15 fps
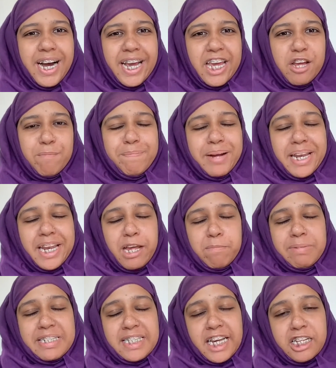Hi, my name
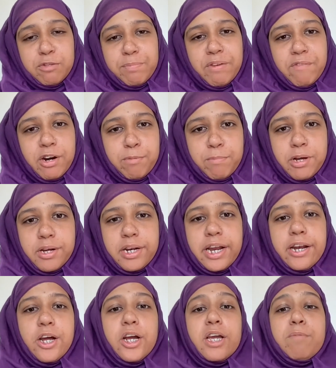is Yasmin Rahman
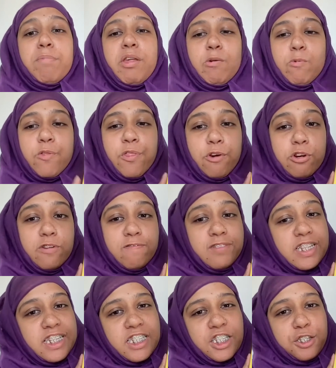and I am the author of
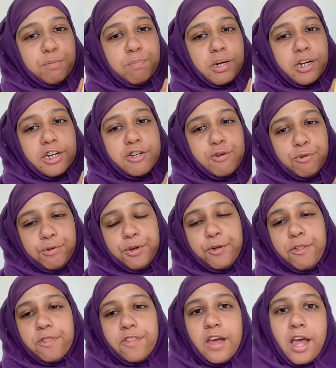This Is My
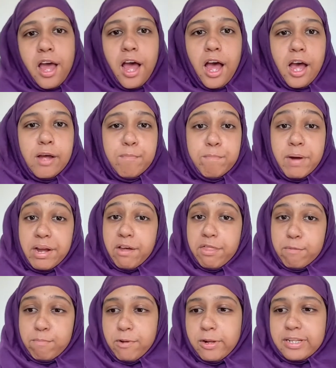Truth. My other
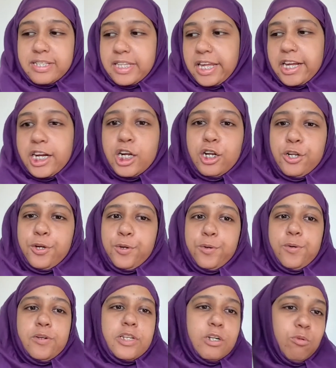books
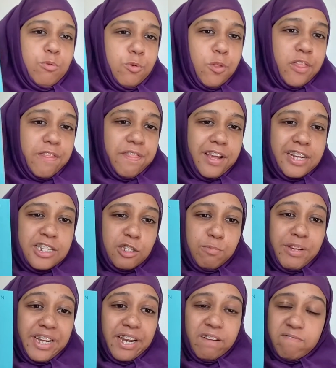include All the Things
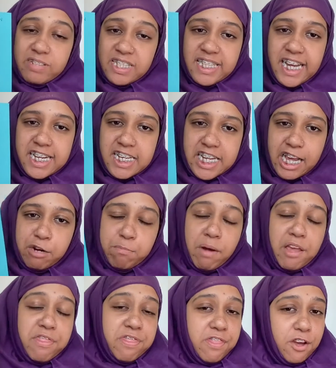We Never Said, and
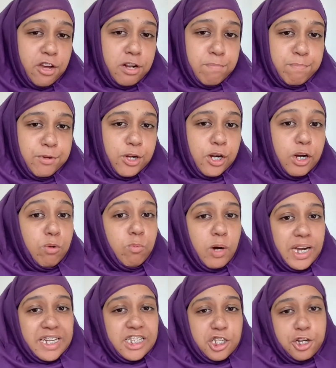my third book,
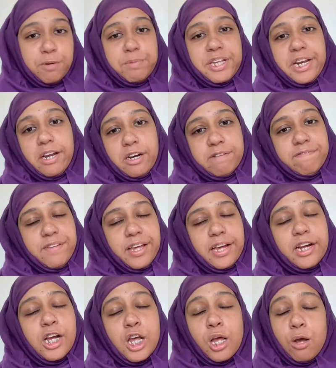Why Is Nobody Laughing,
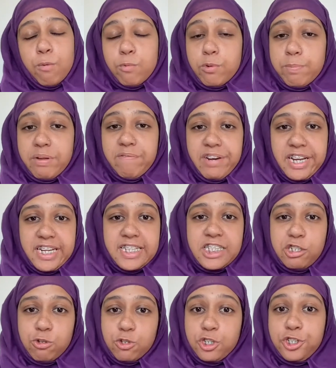will be released
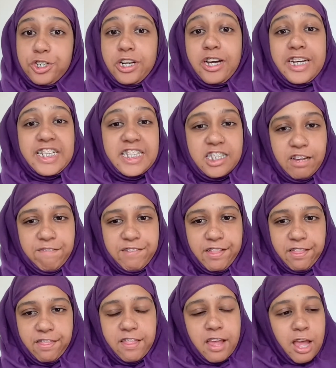on July 7th.